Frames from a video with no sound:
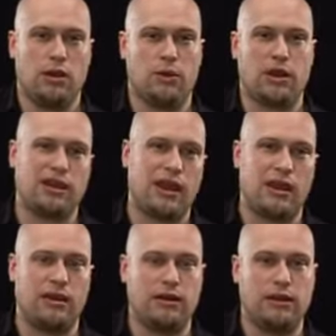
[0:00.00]
going to
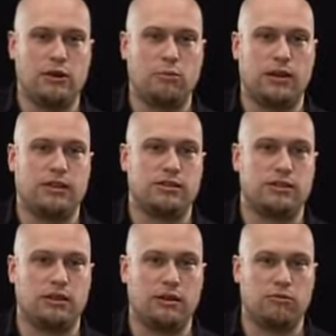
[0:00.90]
get a little bit
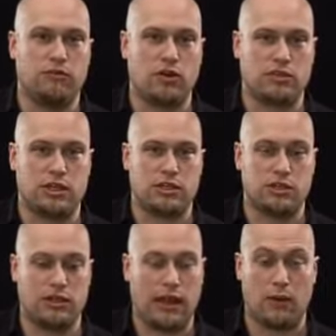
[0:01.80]
into improvisation
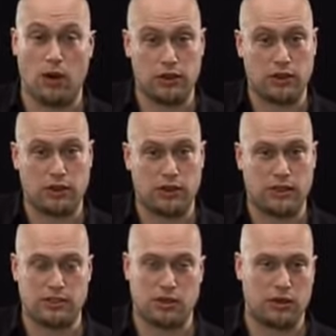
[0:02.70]
and how I look at the
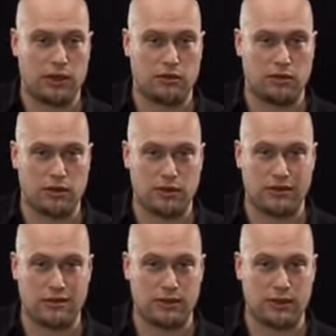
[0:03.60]
guitar later on in the
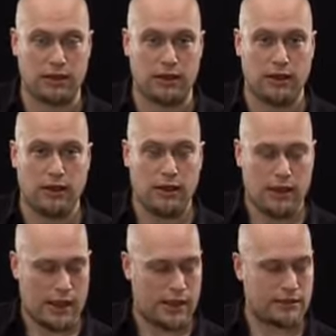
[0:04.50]
DVD.
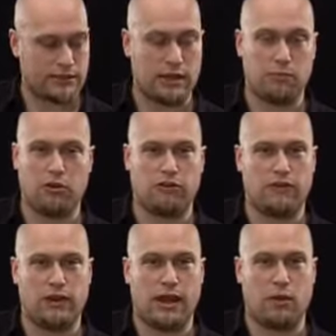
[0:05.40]
And but
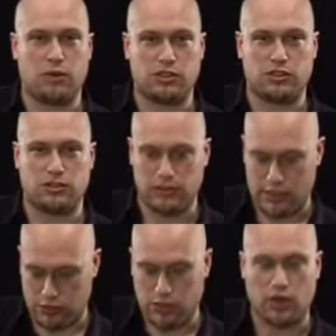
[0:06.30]
for now, we're just
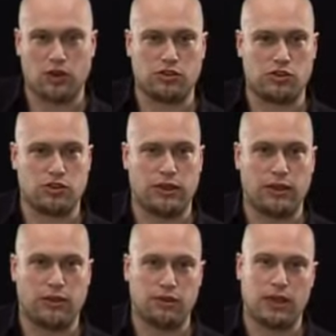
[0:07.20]
literally
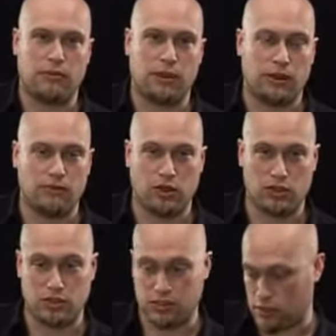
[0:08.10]
concentrating on keeping it
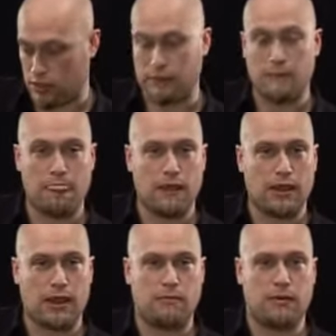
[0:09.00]
nice and tight,
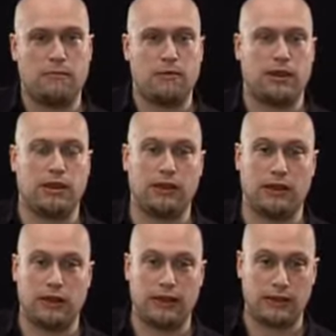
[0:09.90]
keeping the picking
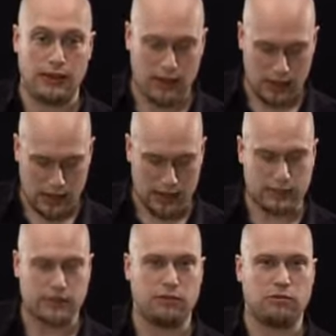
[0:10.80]
clean, and
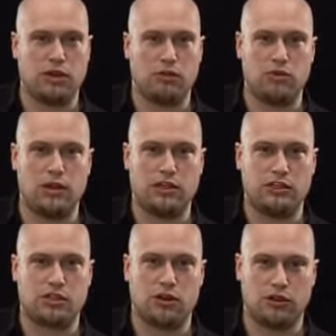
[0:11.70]
you know, really
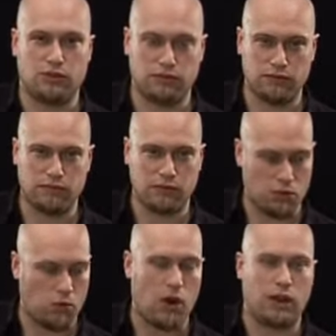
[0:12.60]
just kind of
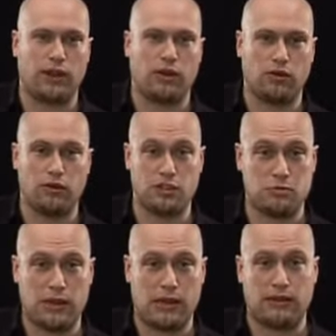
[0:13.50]
working on your
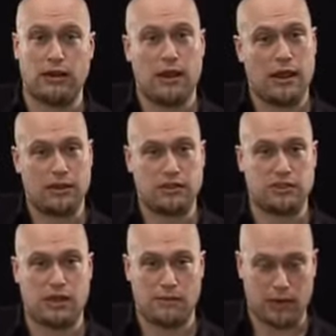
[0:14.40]
speed and your
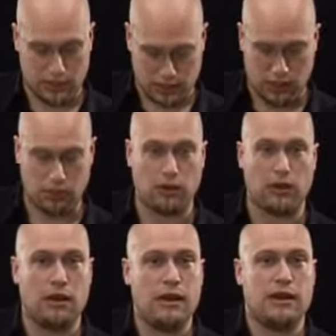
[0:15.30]
stamina. So
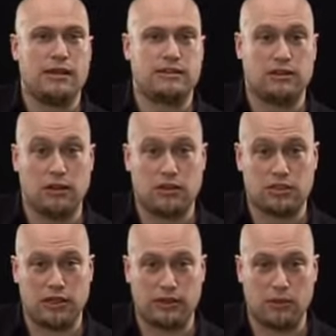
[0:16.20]
here's the last
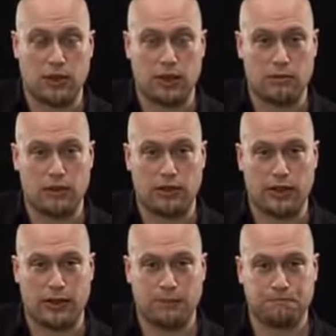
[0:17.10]
lick that we're going to be
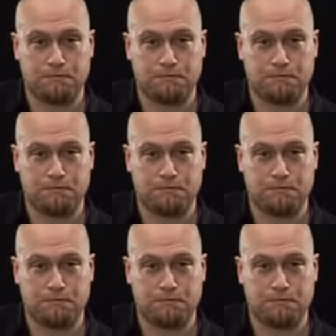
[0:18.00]
looking at.